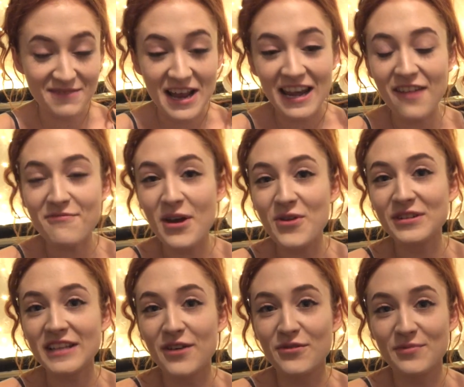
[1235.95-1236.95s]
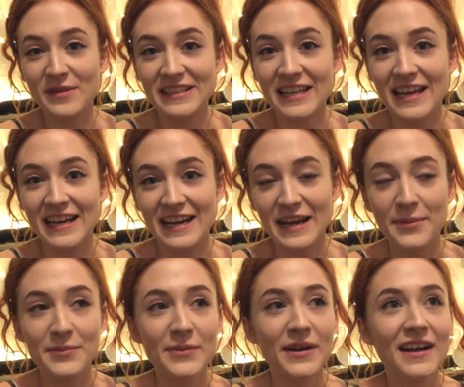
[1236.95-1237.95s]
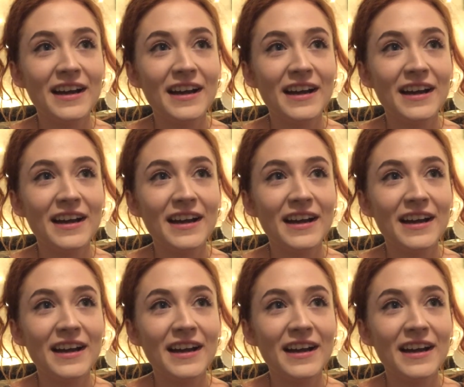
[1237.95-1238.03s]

I left my hotel room at 10 a.m.